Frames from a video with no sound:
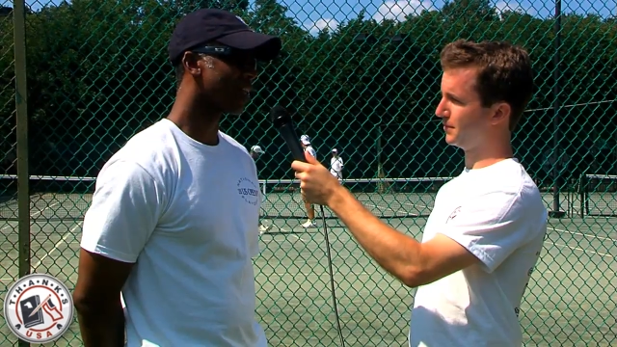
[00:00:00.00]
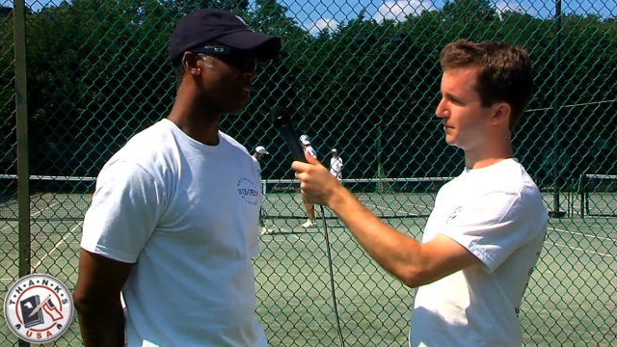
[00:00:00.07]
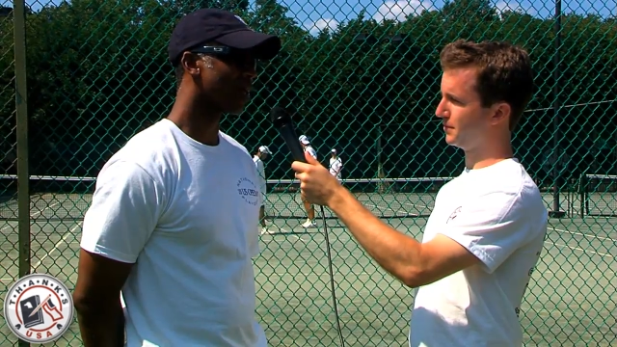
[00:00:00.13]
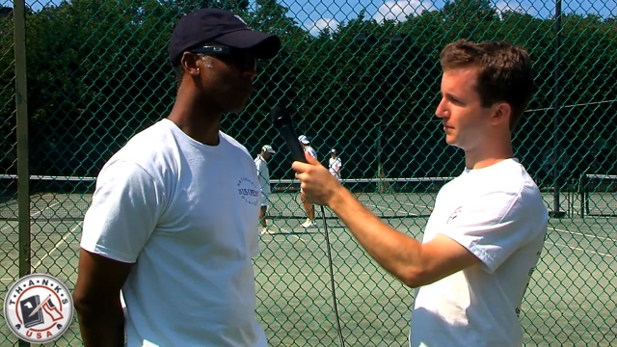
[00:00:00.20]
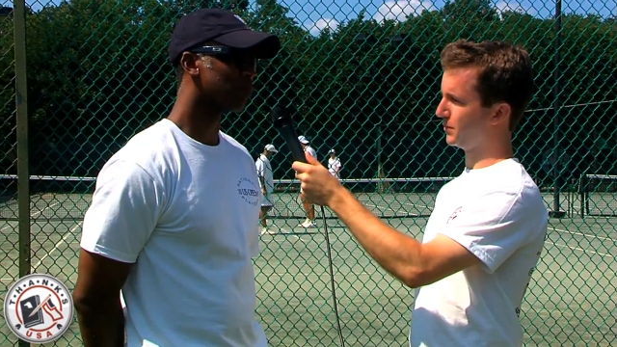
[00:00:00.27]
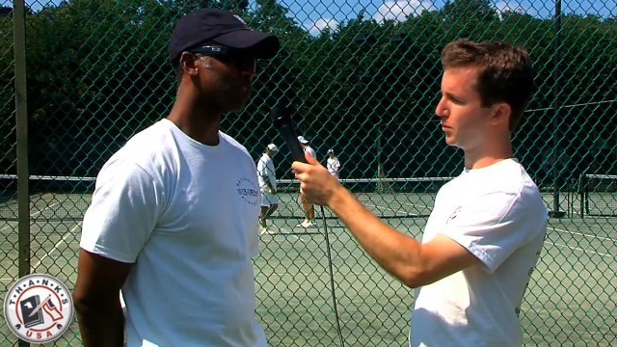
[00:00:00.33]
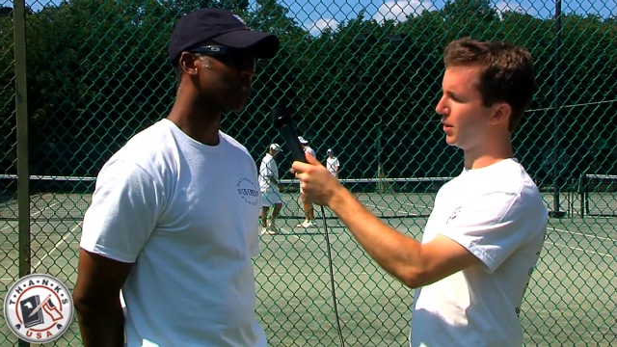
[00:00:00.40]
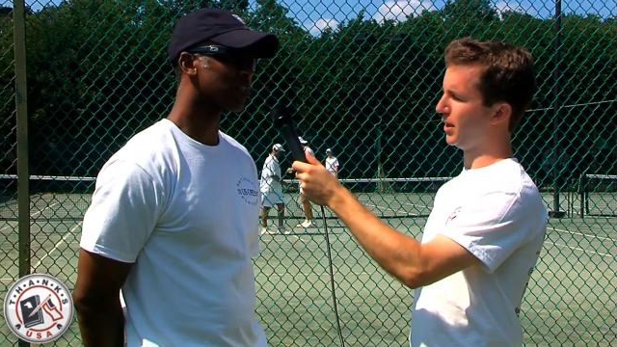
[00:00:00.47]
and
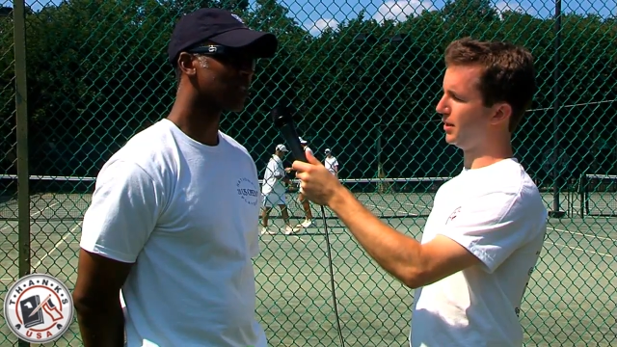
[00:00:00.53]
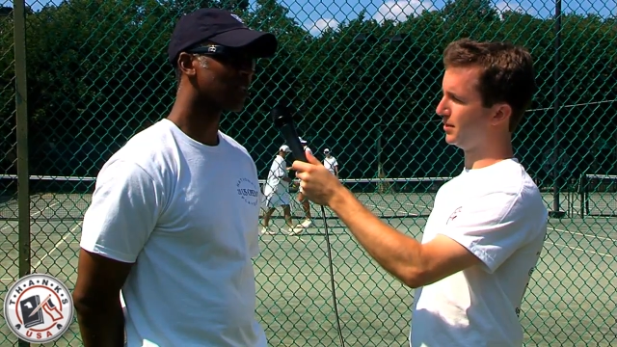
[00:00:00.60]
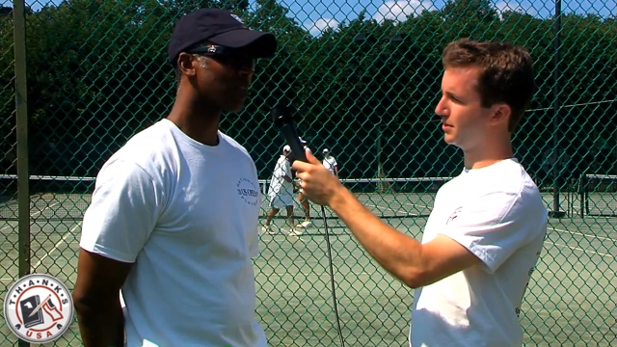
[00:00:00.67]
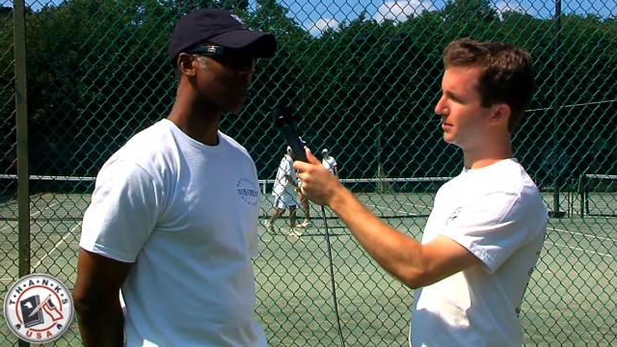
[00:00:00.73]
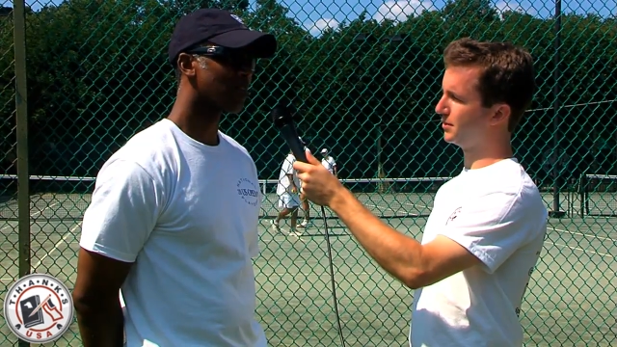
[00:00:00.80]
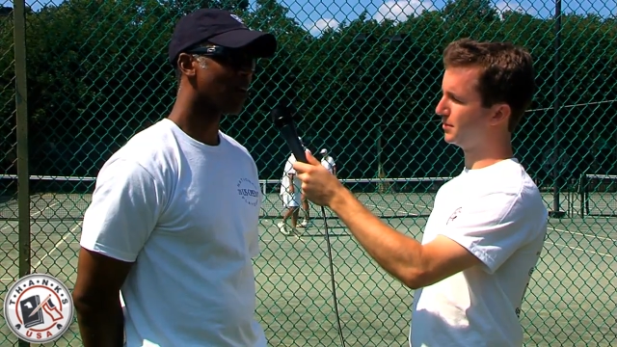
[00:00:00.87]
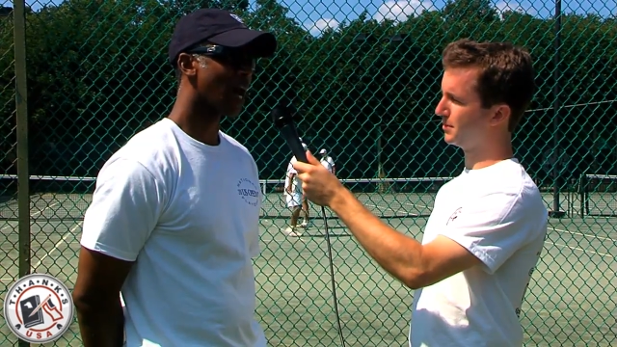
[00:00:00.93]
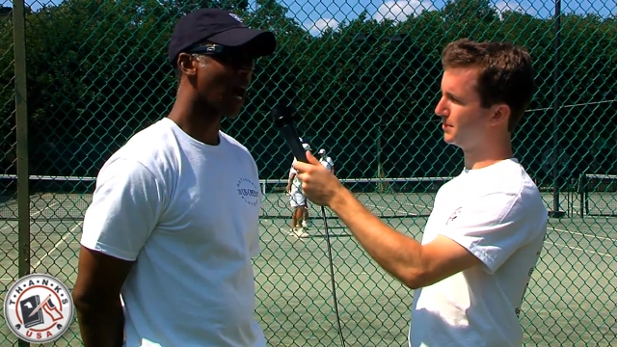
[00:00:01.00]
I'm just
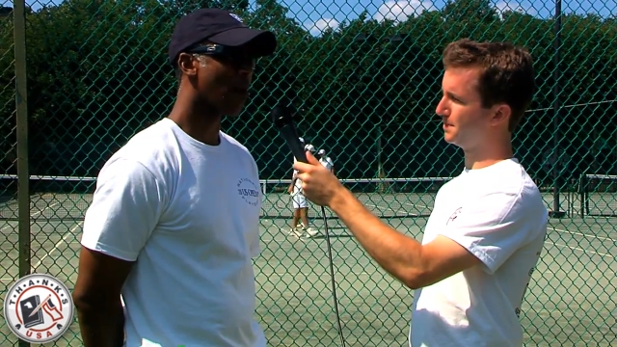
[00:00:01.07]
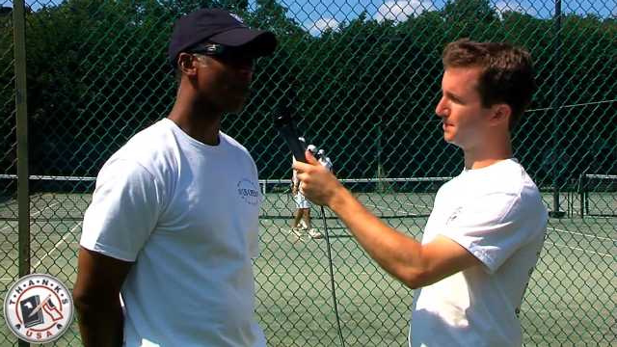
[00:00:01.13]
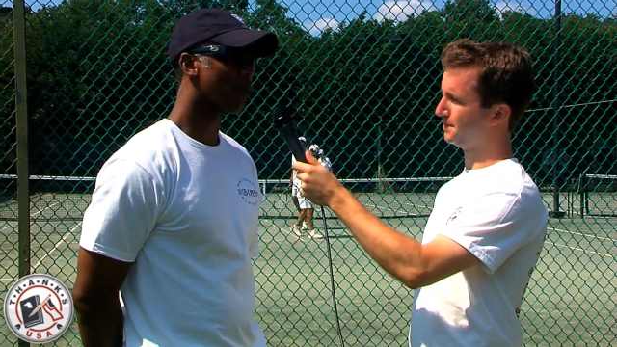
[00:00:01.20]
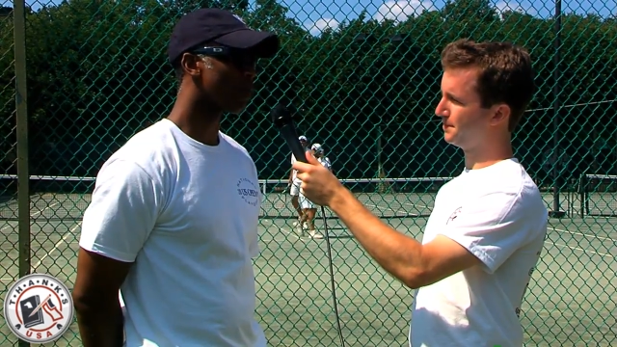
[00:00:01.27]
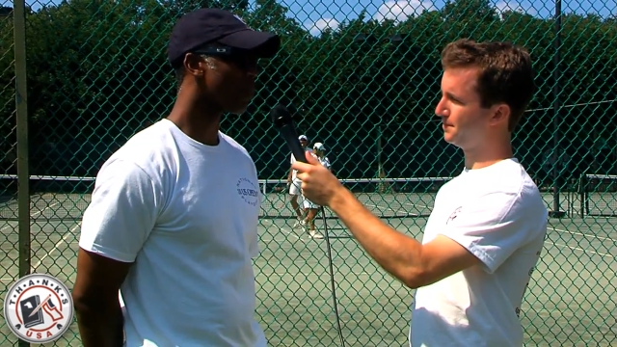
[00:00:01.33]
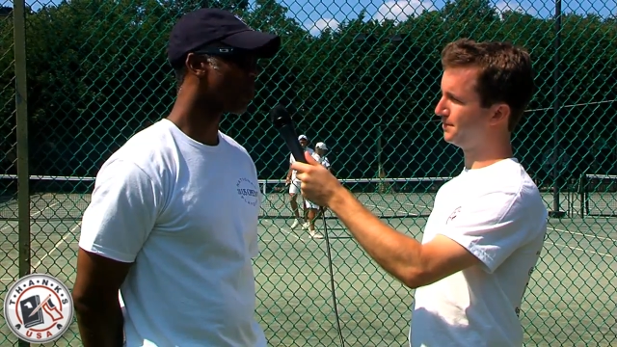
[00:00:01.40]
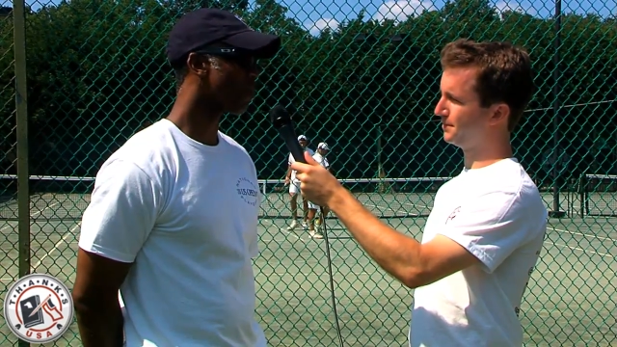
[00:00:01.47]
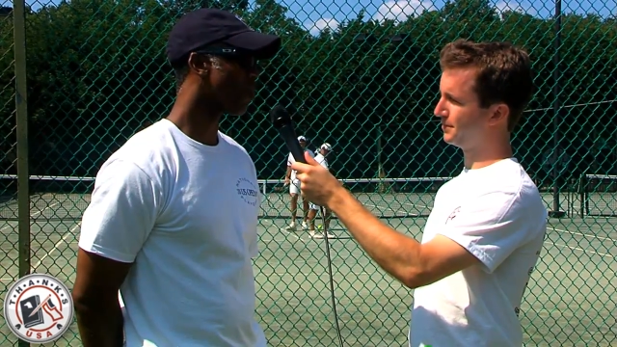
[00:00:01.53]
happy
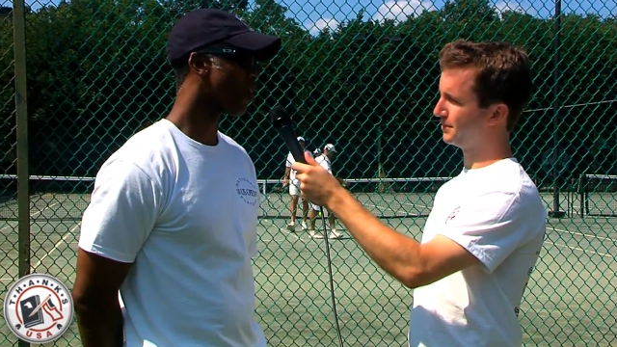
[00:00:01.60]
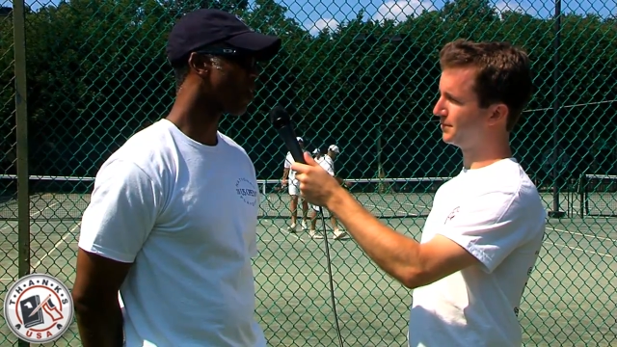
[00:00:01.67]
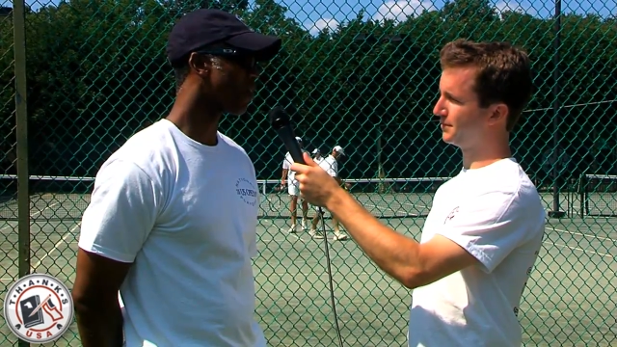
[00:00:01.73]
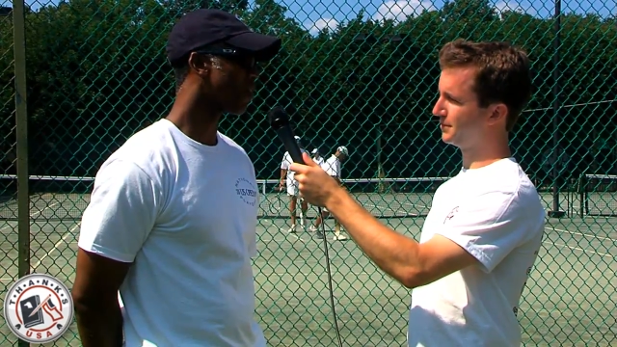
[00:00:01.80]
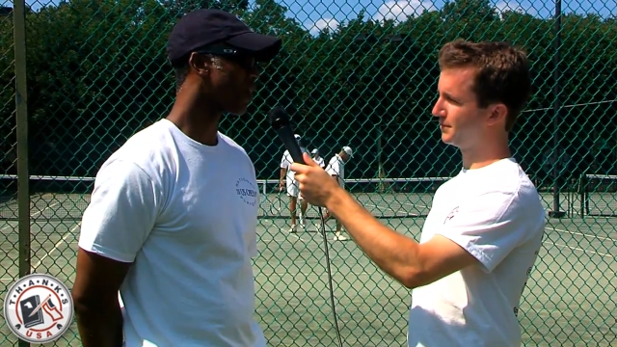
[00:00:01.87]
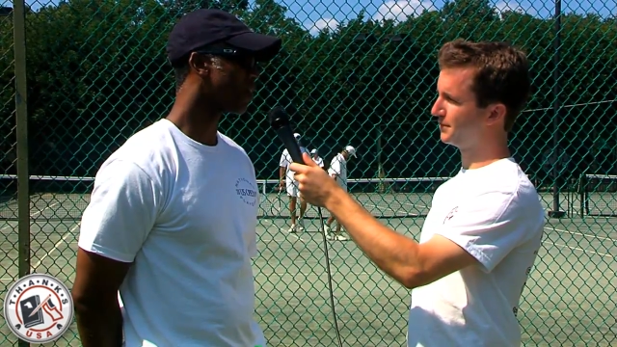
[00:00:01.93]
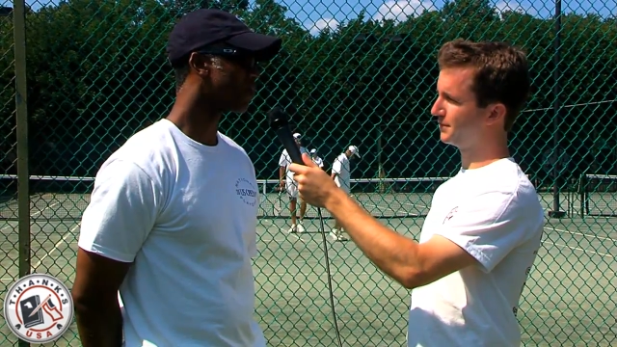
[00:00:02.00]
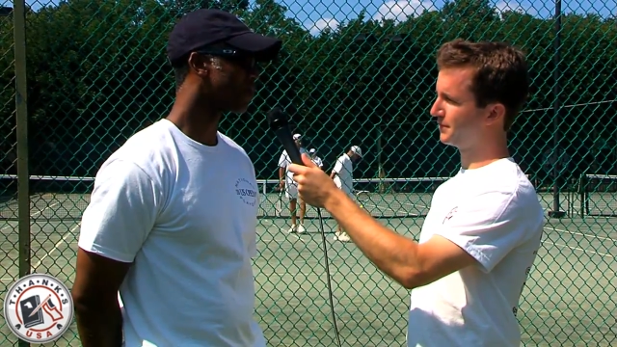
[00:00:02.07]
to be a part
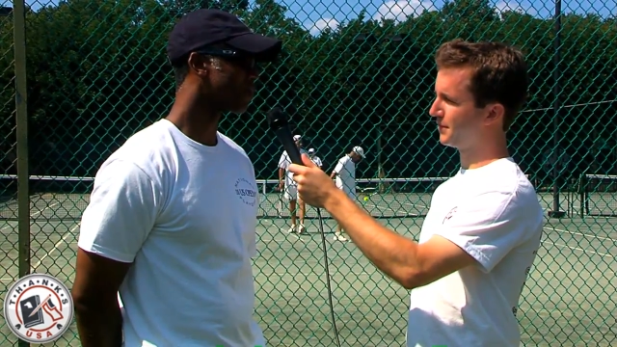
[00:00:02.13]
of it.